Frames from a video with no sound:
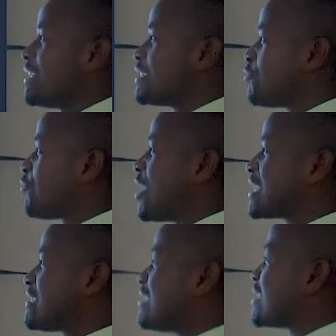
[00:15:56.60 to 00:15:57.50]
the
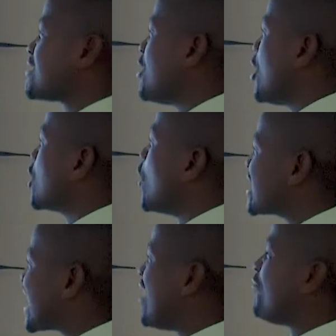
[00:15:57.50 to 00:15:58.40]
fact that
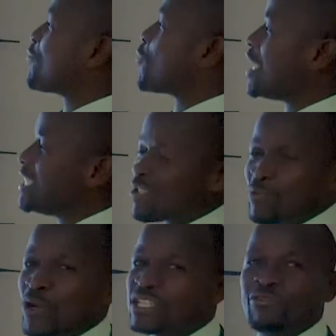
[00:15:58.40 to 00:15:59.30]
not everyone
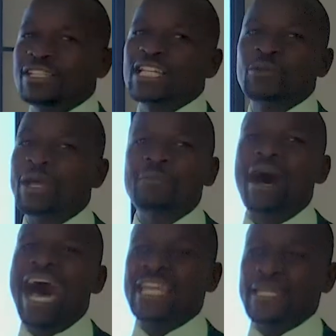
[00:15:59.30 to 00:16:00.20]
is motivated by
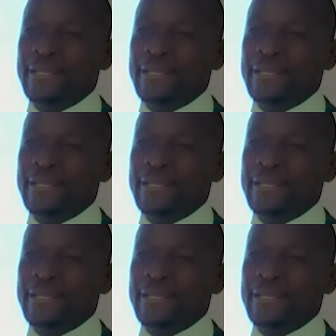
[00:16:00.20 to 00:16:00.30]
money.